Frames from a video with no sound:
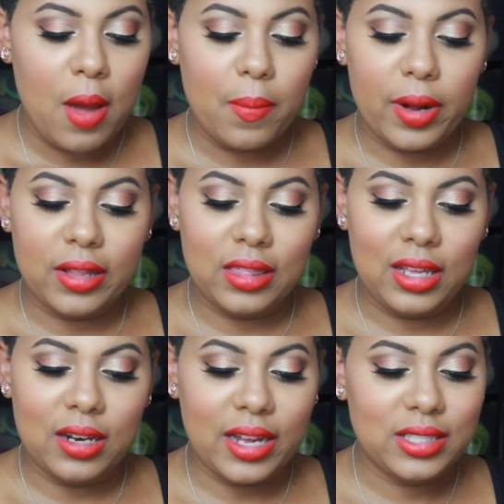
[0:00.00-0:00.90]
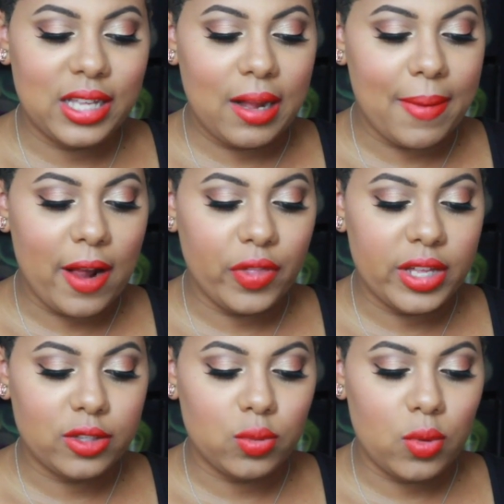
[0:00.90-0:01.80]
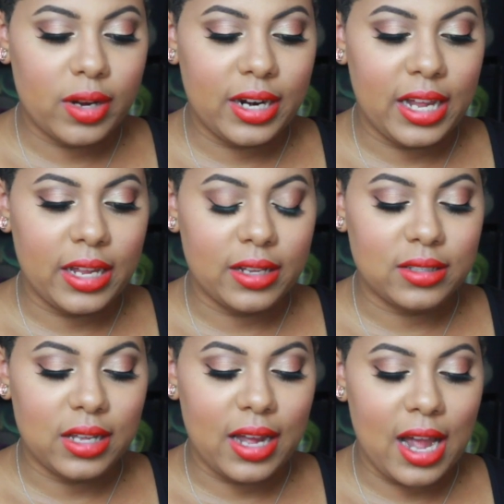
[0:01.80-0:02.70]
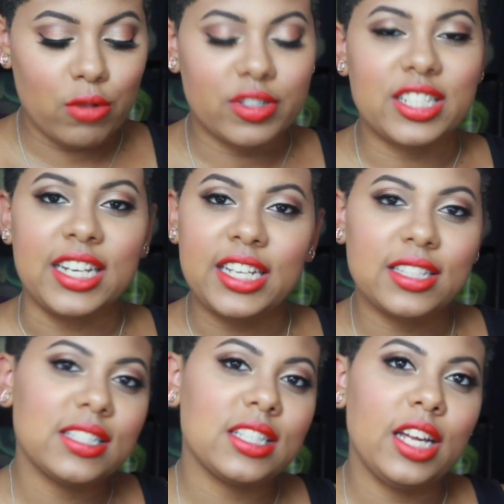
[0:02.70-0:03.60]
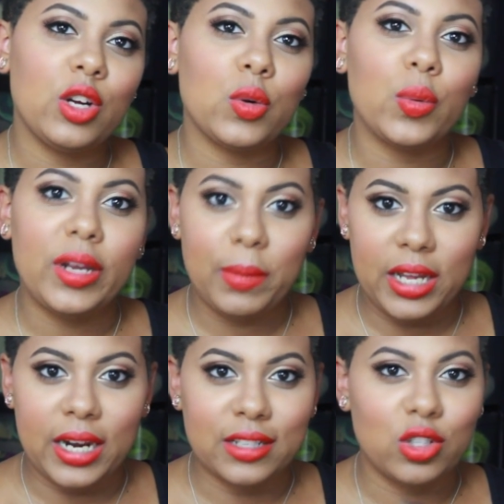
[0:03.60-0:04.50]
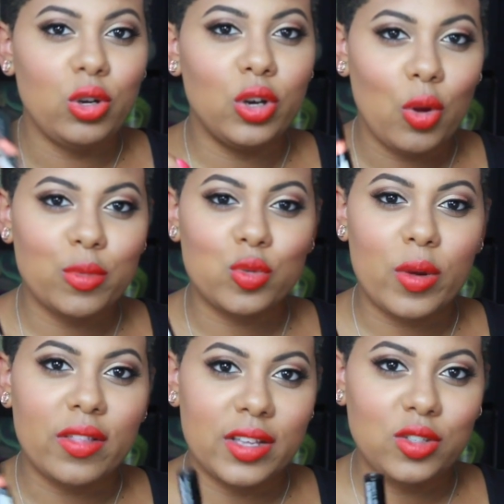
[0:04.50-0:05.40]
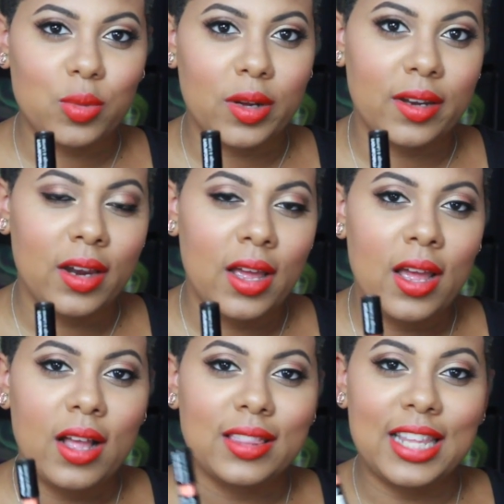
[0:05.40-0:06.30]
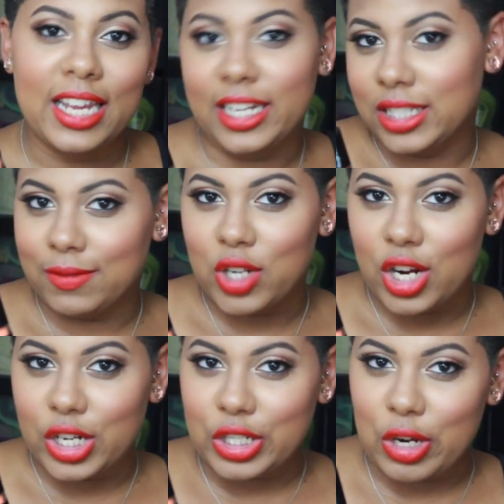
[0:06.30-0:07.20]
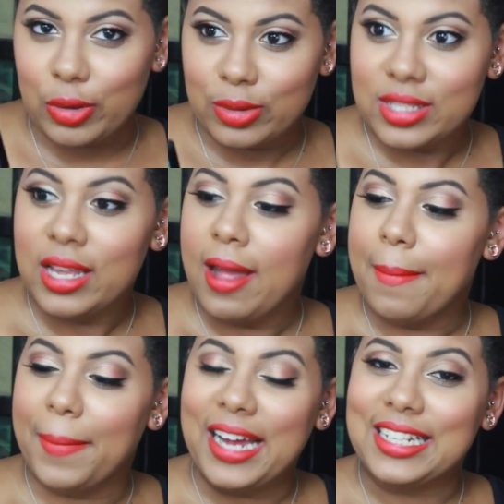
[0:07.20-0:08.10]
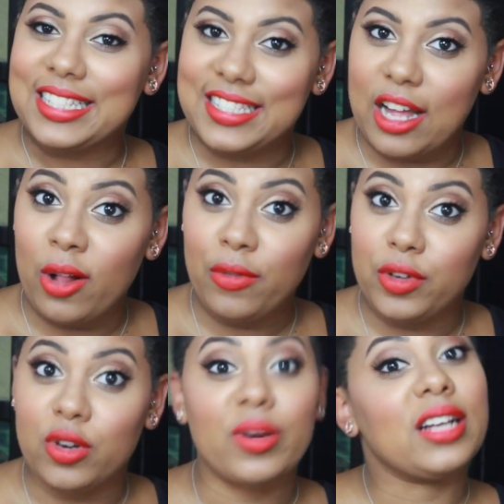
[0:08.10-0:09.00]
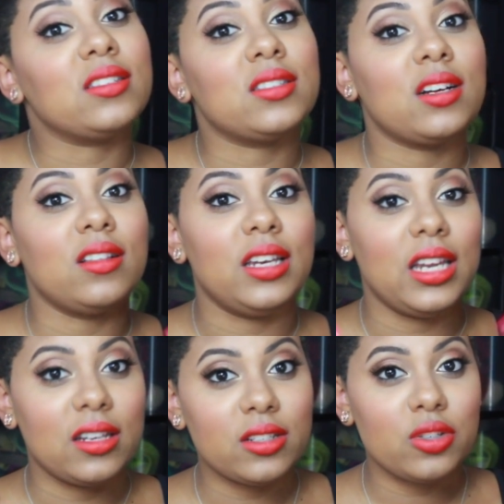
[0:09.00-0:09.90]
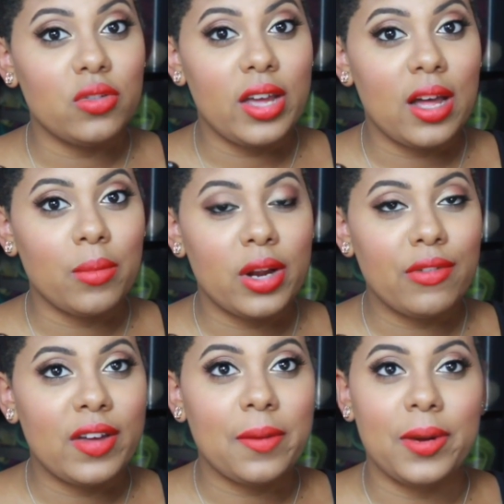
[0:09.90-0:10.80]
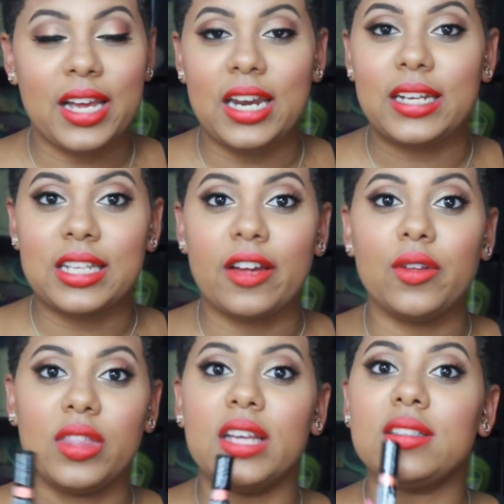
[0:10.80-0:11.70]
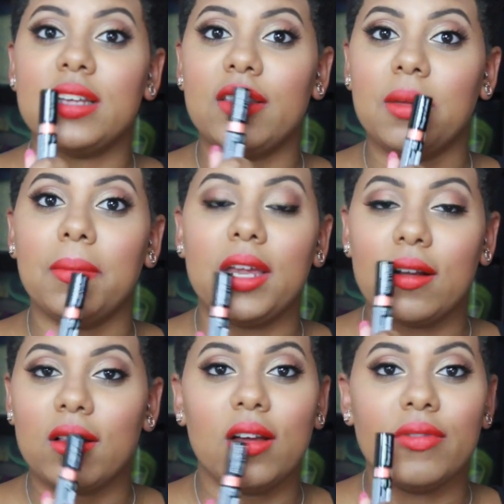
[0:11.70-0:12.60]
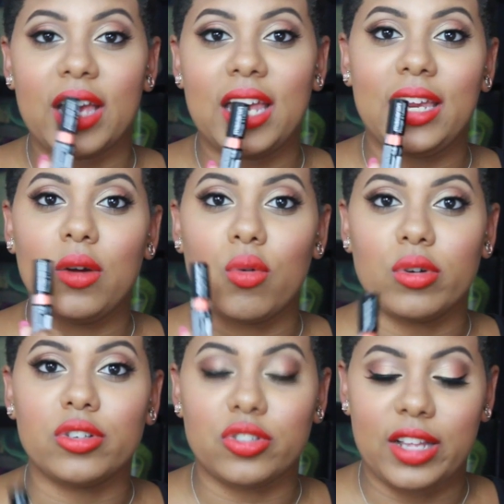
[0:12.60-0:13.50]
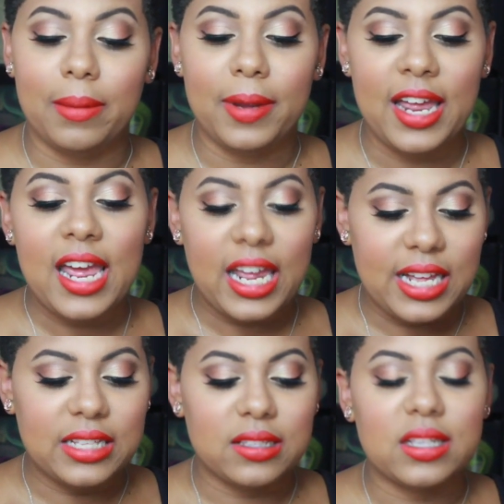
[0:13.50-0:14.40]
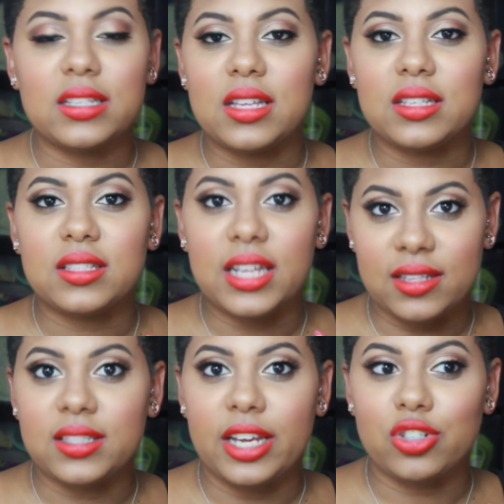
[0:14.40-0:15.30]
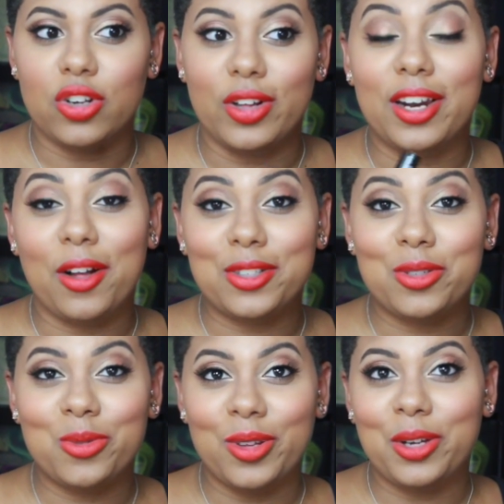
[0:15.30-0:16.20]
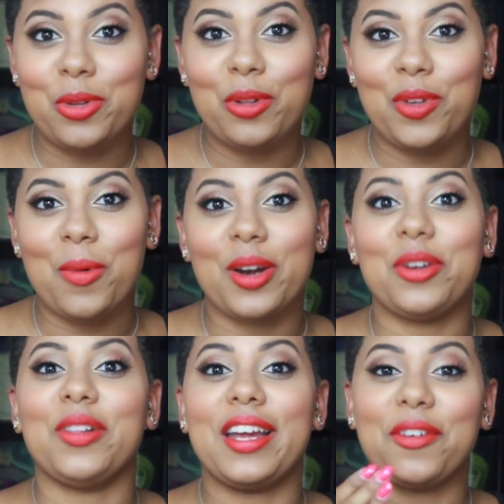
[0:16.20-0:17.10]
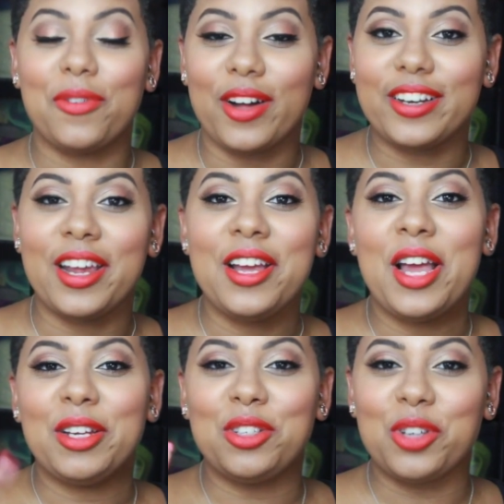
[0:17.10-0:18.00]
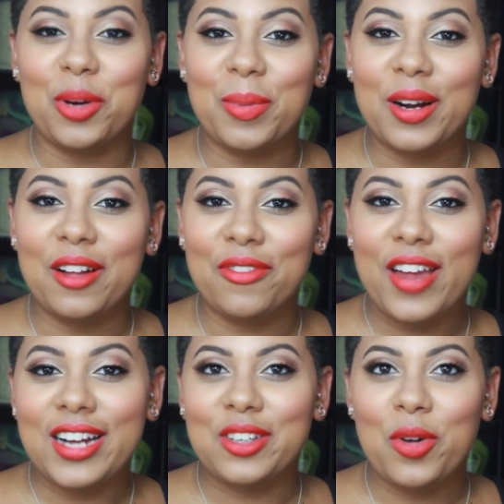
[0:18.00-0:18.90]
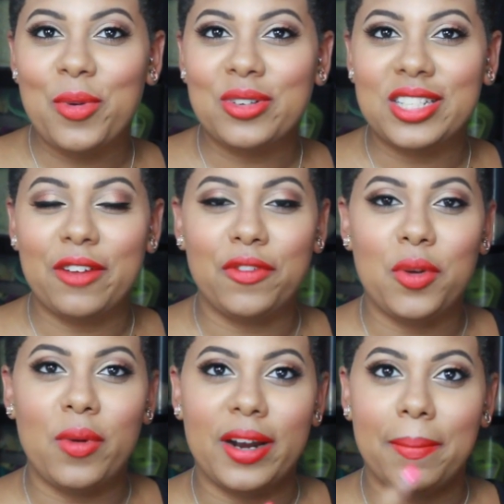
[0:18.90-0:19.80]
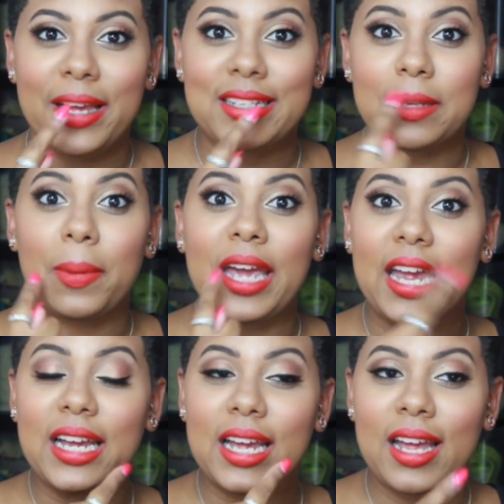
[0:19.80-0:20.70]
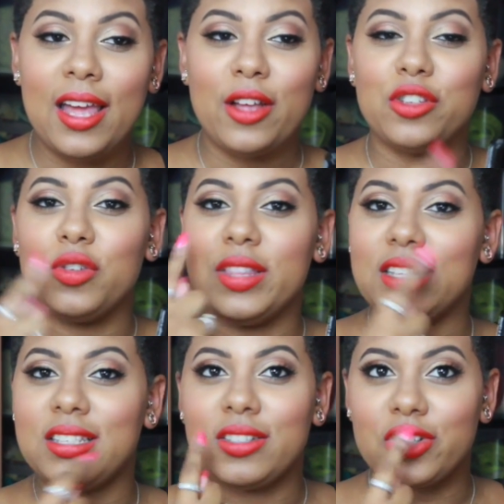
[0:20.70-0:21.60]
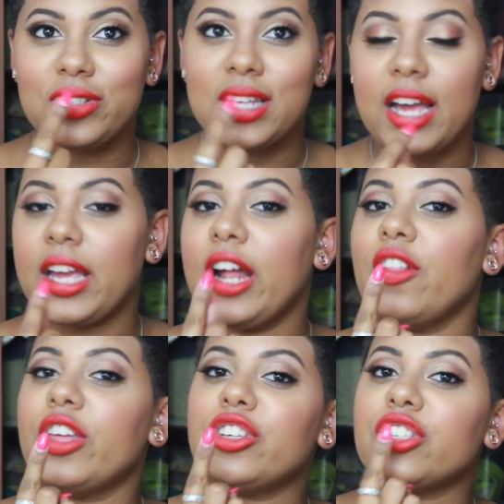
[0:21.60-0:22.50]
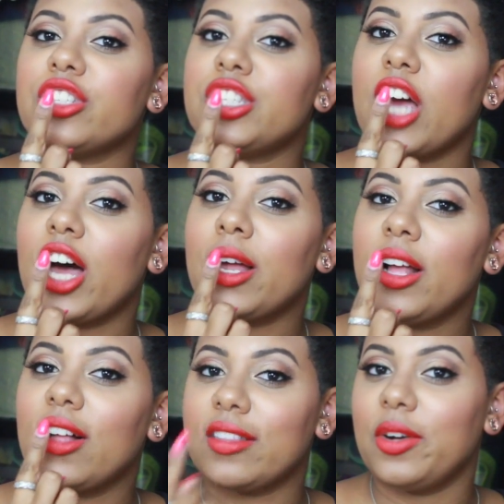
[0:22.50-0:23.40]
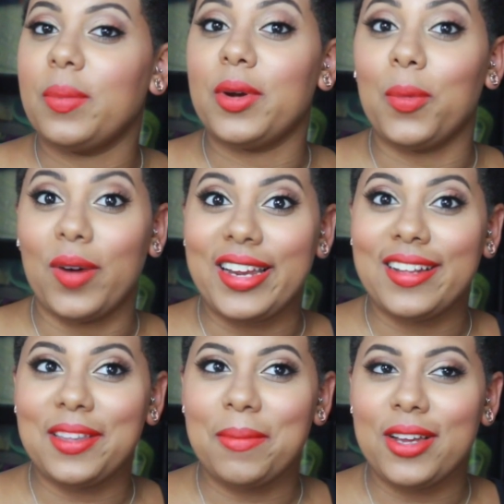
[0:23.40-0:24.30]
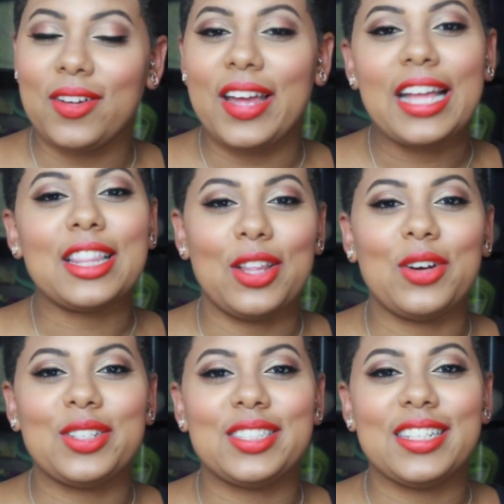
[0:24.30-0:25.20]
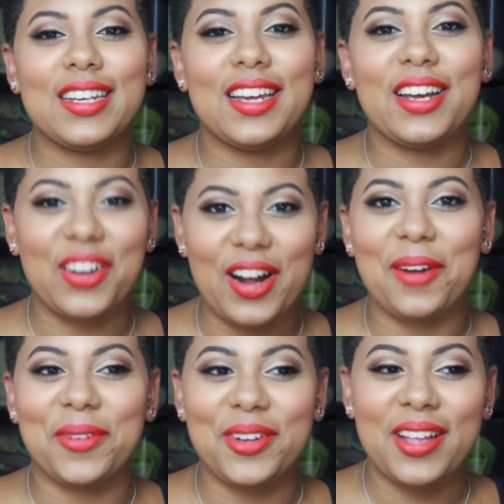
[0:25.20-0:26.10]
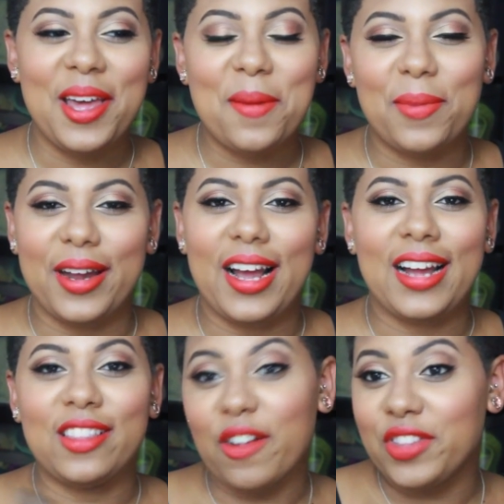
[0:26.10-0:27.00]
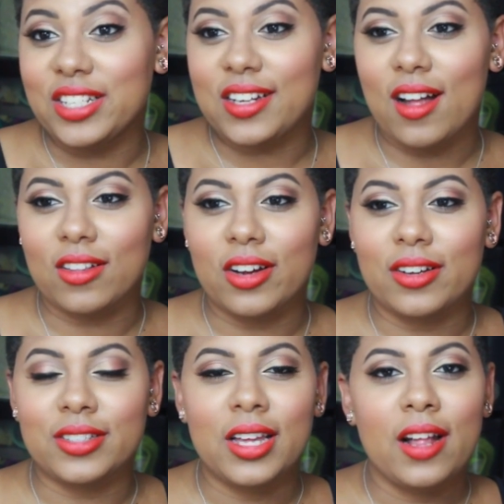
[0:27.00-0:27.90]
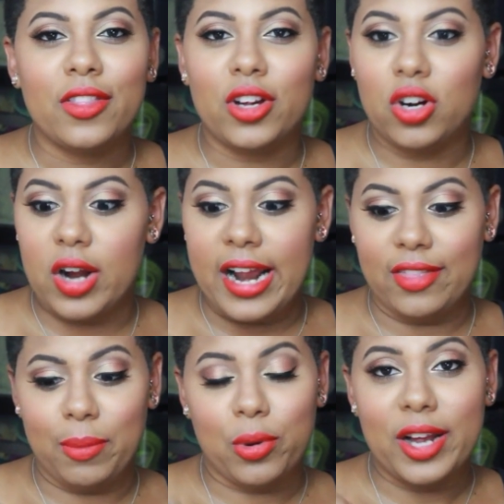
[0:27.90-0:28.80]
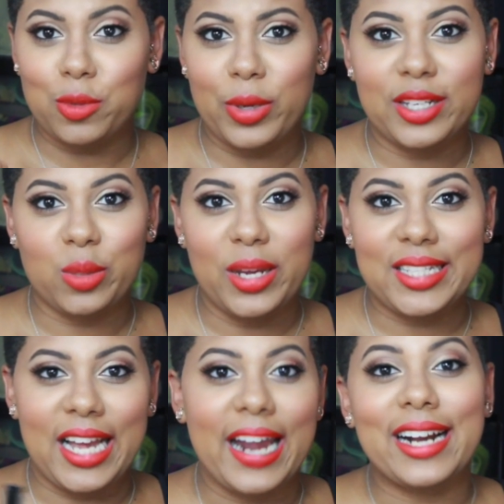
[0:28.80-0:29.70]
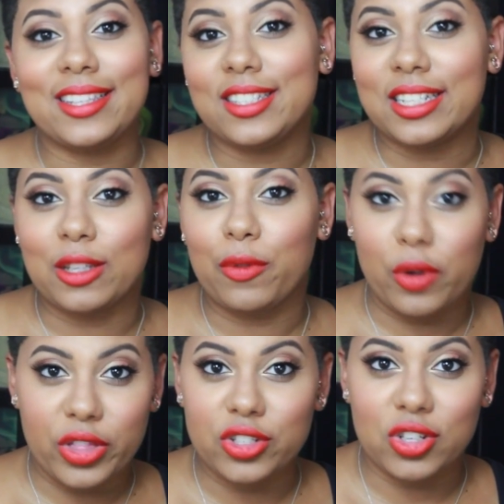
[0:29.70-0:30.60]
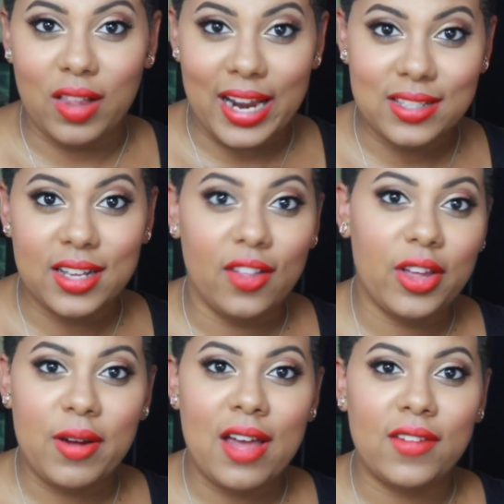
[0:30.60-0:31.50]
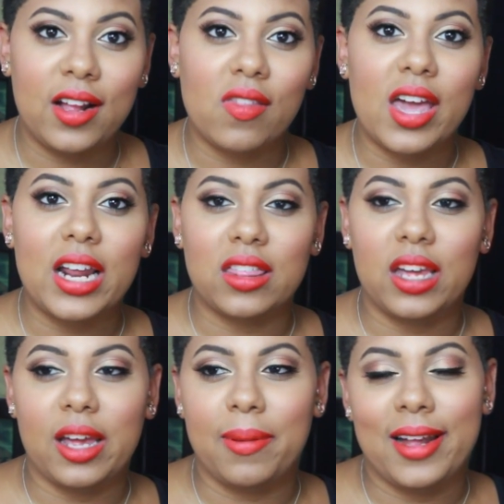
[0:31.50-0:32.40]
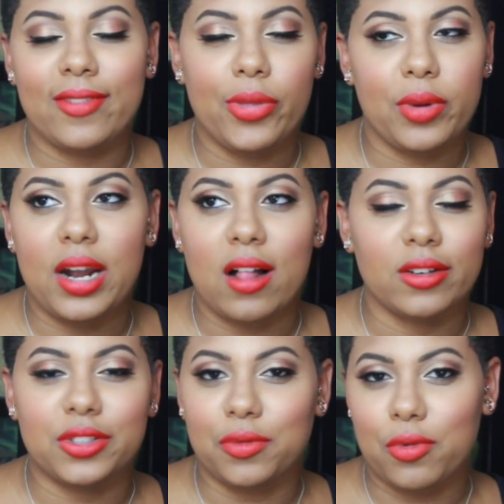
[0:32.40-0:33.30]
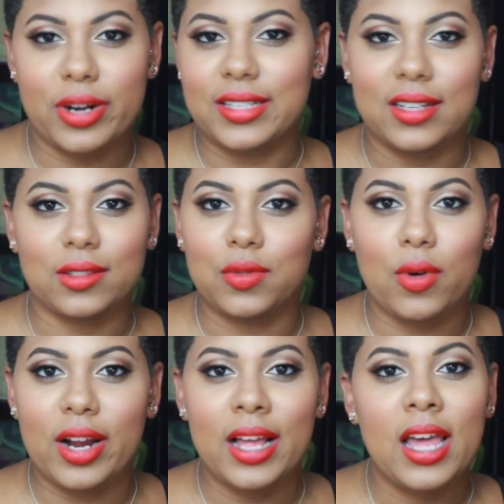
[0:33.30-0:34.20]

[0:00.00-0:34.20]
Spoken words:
But the nice thing about this one is how ridiculously creamy it is. You can almost wear this one, ladies of darker tones, by itself. You don't necessarily need to do the ombre effect, but can I tell you, this in the middle of any orange lip is sensational. It also is really cool if you want to do like a fun sherbet effect almost. If you want to mix a pink, do this as your second and then just dot a little bit of white in the middle. It looks incredible. But I love these colors. They're great. The price point is amazing. I got this at the 4th of July sale they were having online. I think I paid $3.40 for it.